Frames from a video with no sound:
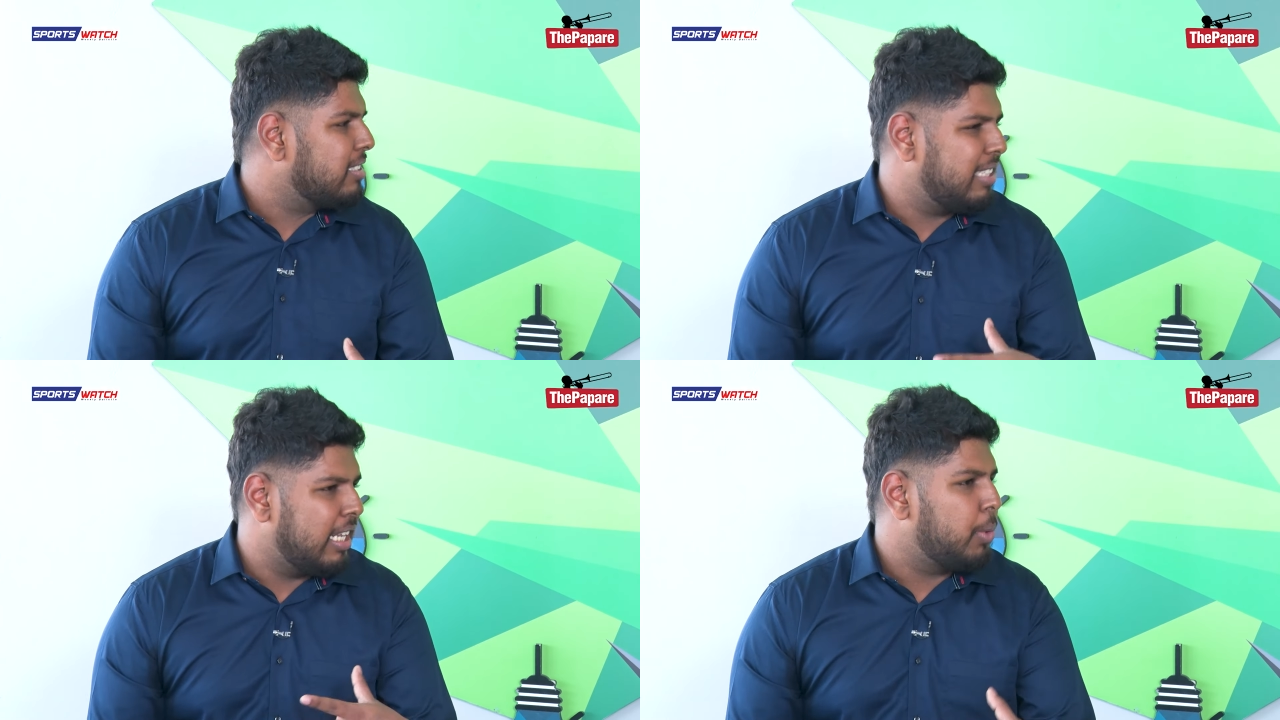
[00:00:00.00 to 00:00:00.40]

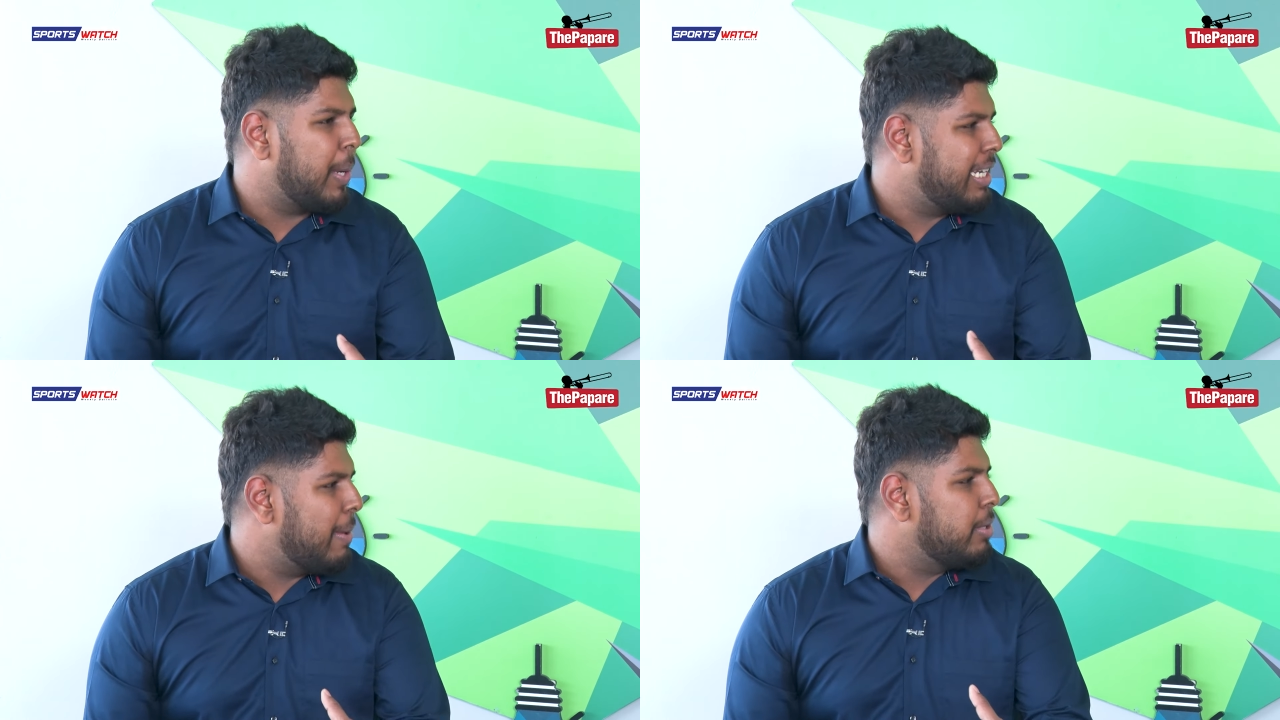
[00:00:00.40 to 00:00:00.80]
still
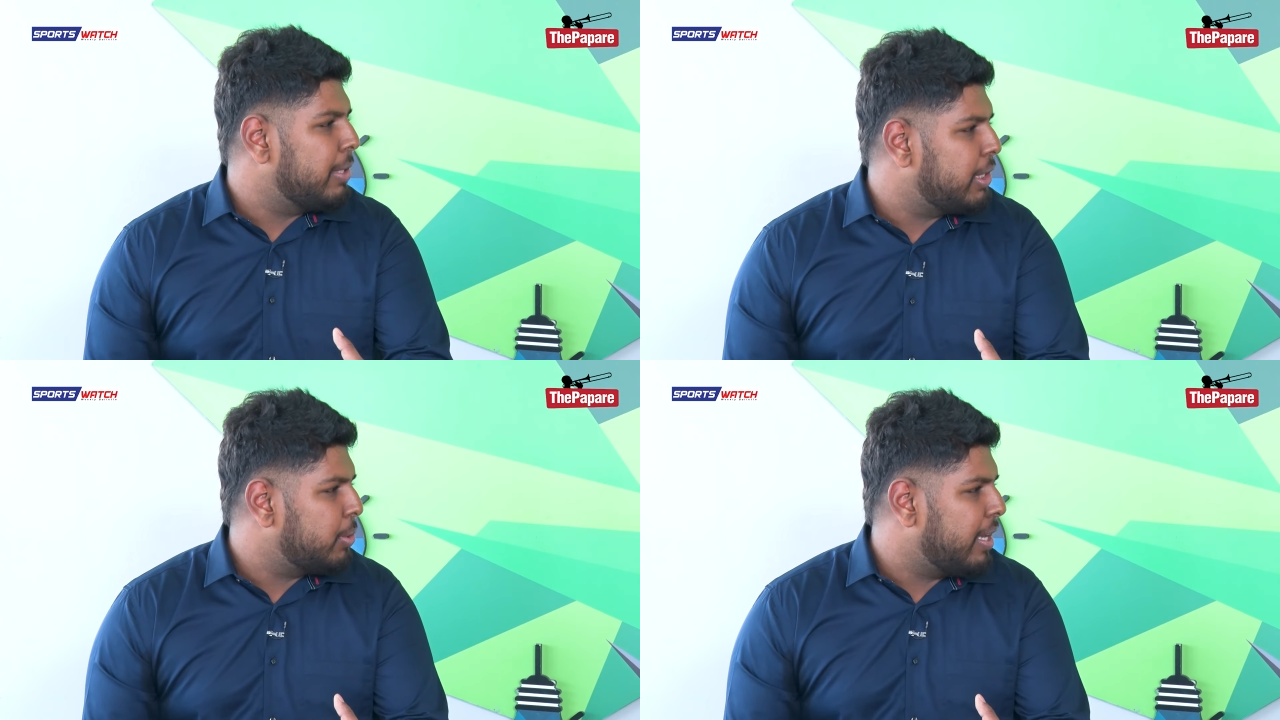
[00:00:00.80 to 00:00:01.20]
21,
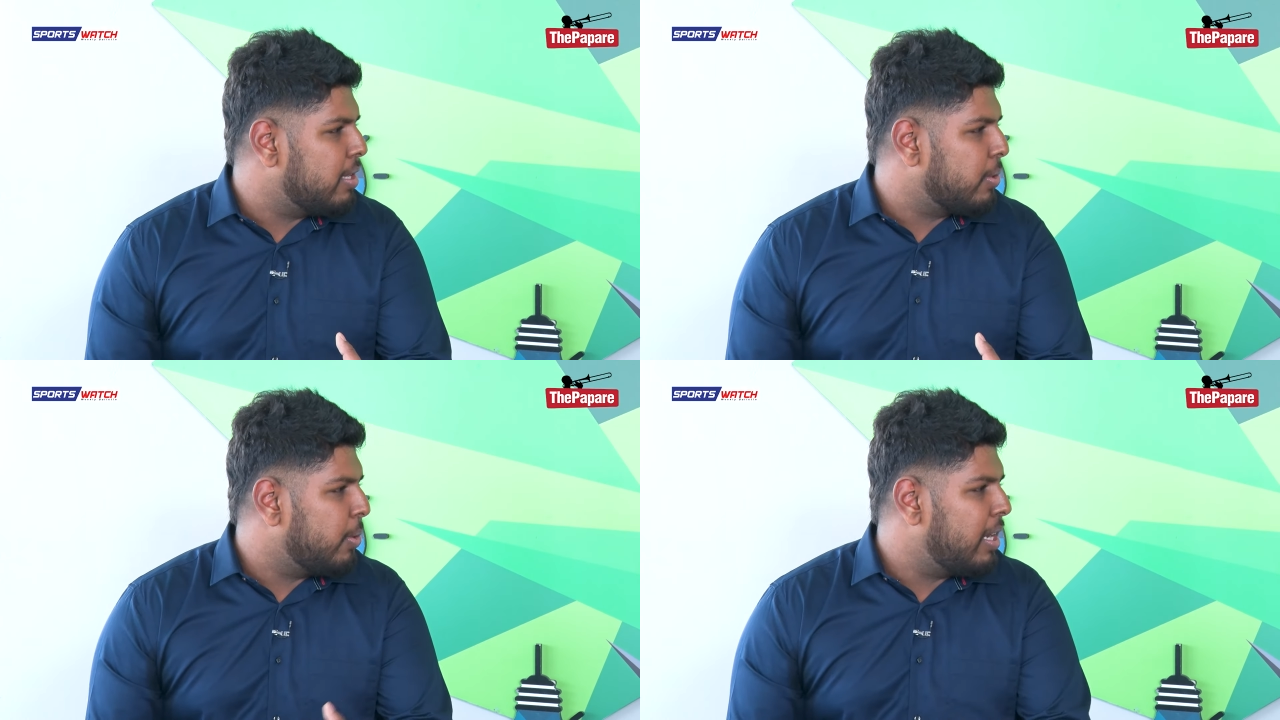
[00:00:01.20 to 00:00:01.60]
22
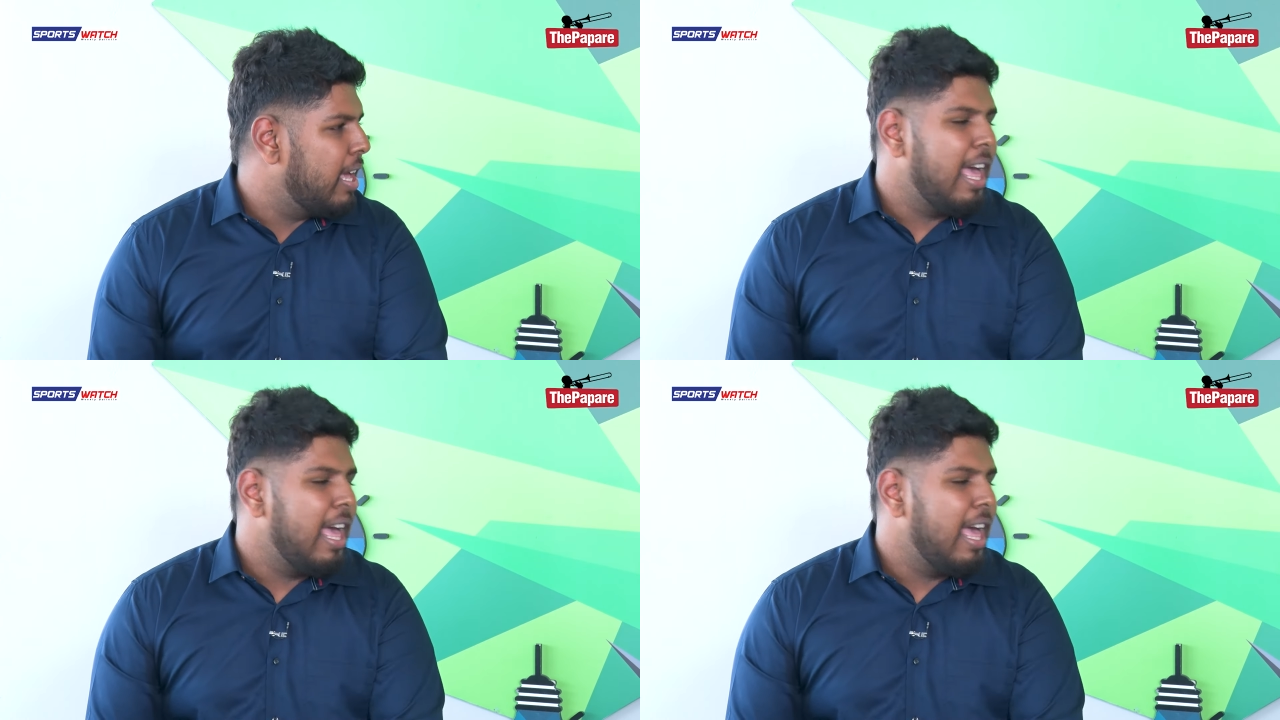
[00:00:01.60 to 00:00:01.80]
years old,